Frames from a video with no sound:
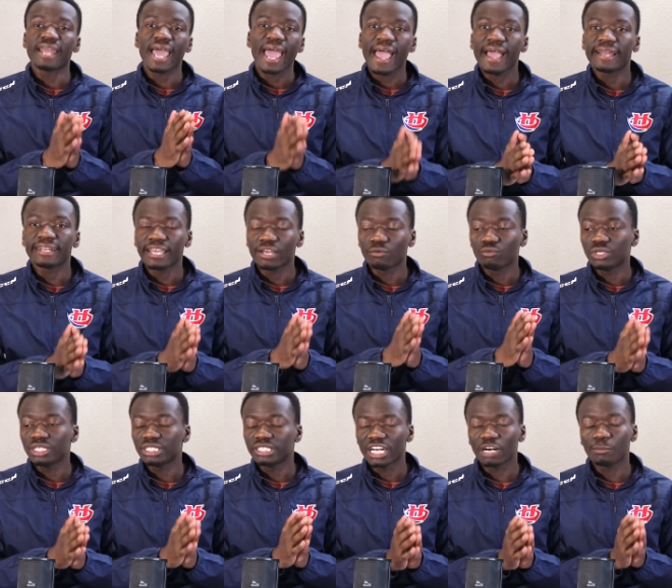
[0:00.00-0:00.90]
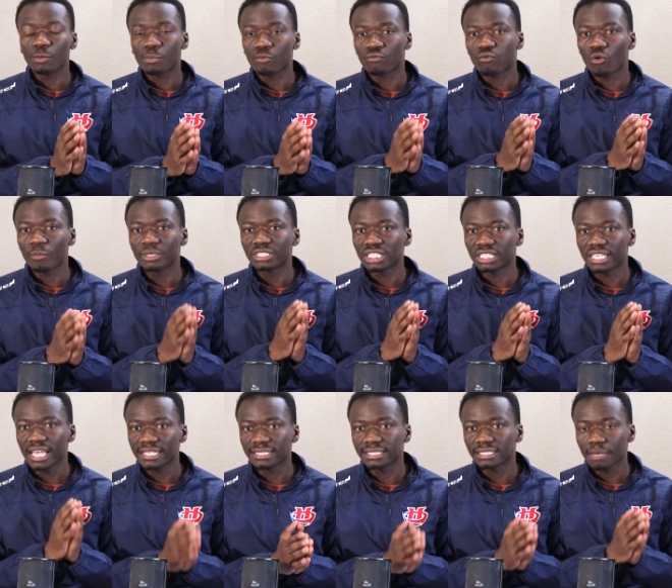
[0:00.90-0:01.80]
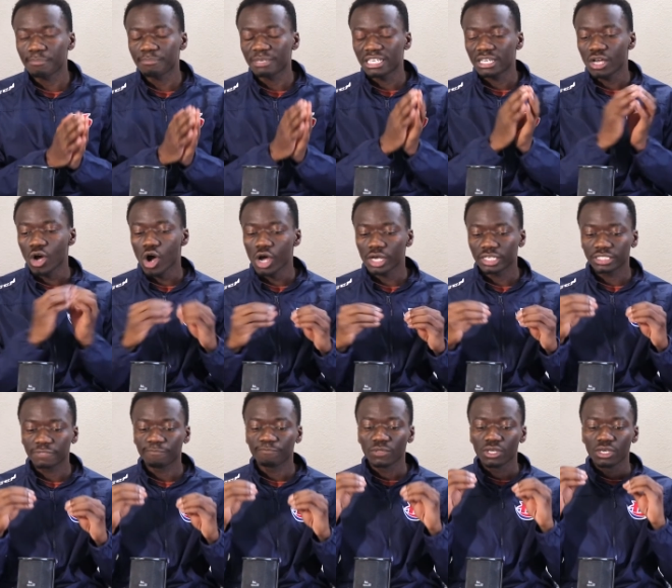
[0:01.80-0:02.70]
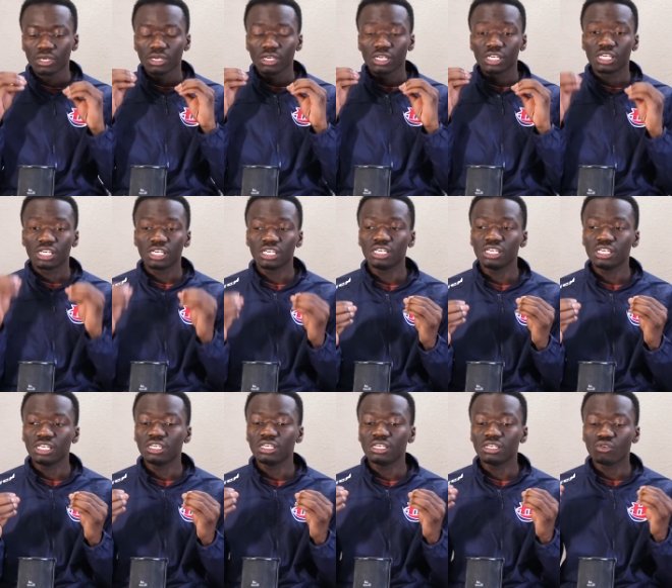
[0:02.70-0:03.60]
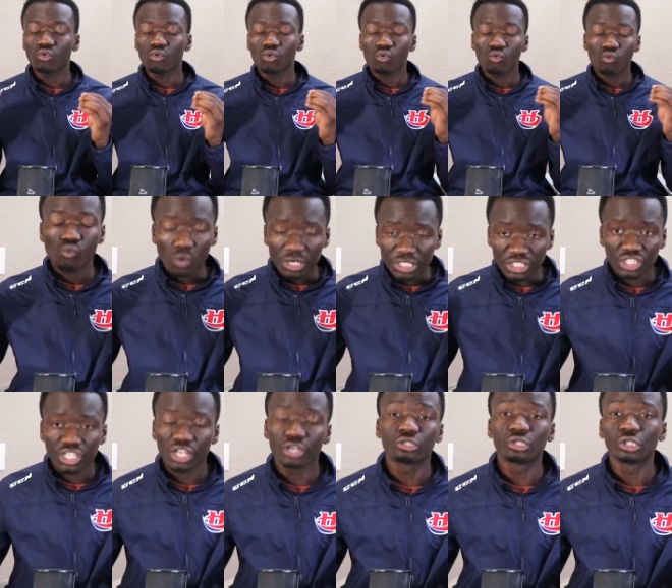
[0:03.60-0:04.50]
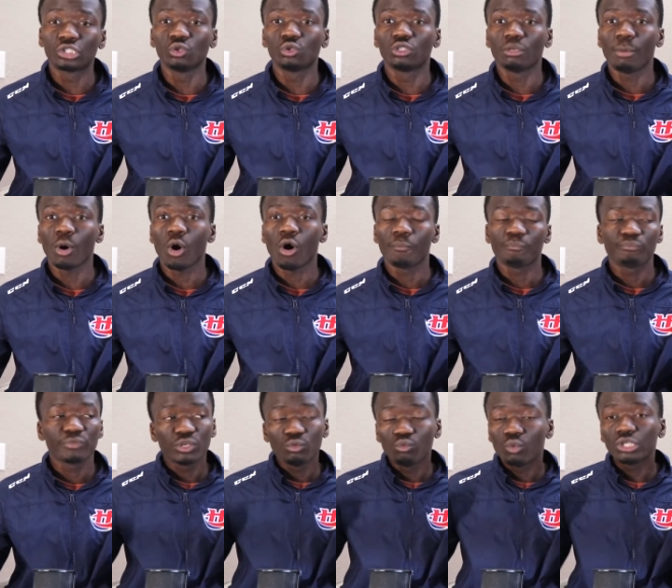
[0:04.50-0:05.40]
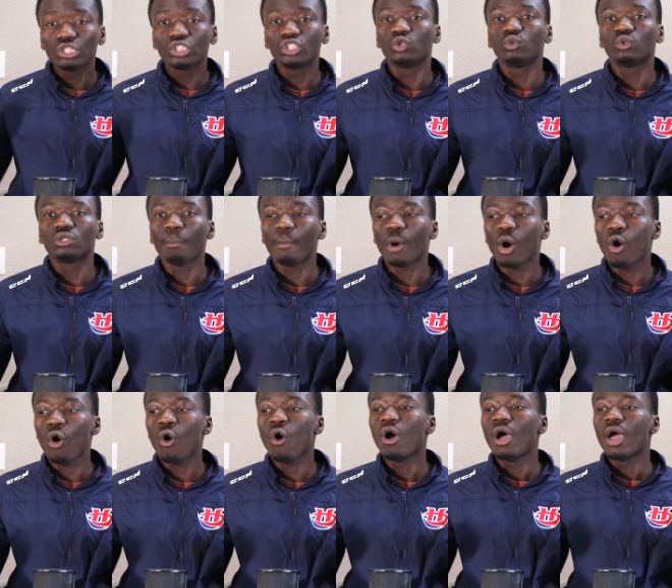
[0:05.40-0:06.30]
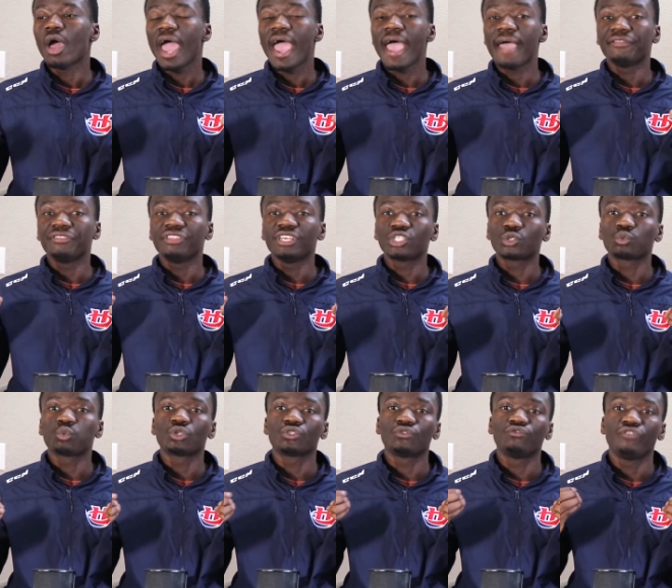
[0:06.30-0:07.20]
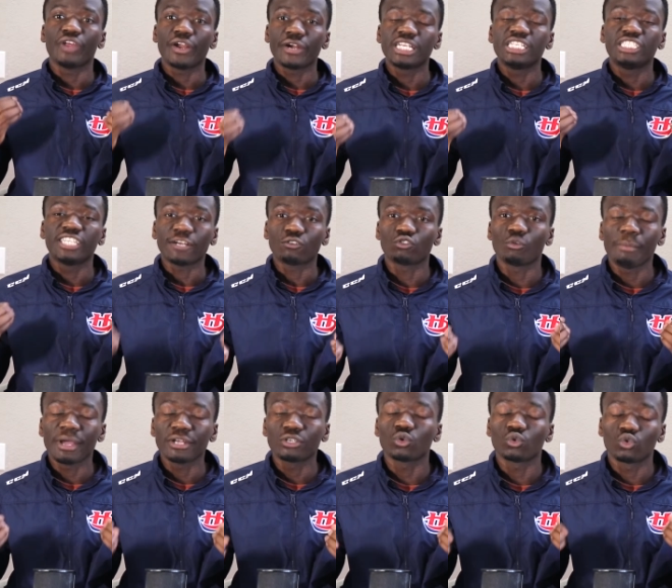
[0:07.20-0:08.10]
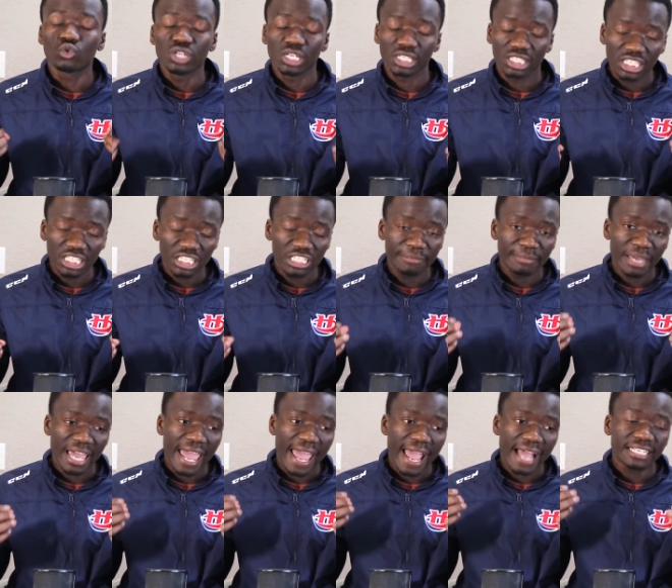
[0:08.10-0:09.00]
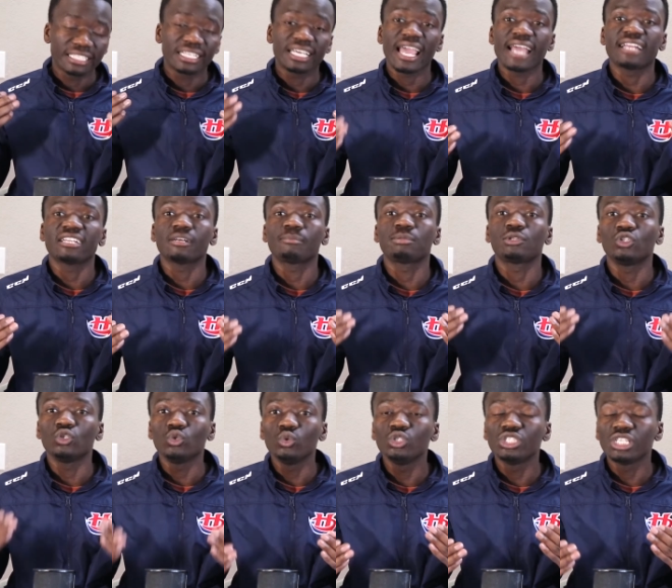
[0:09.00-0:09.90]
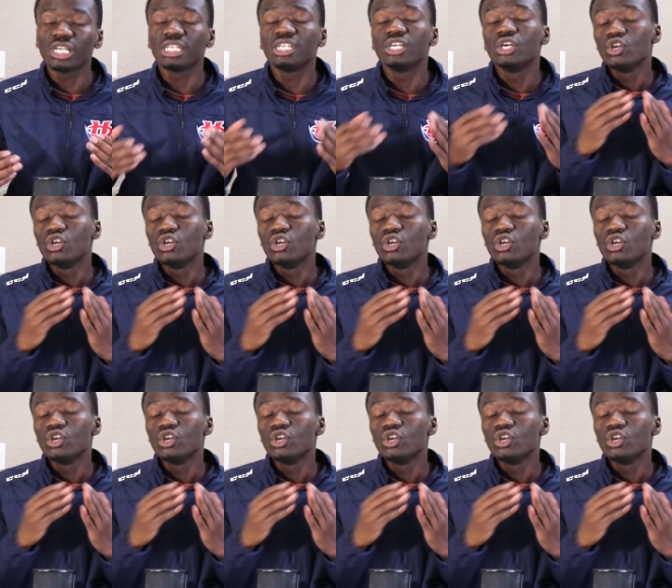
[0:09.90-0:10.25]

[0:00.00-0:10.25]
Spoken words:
had a really terrible performance against them because he was scared to shoot the ball. He wouldn't shoot the ball, and this was very detrimental to the team, and they ended up losing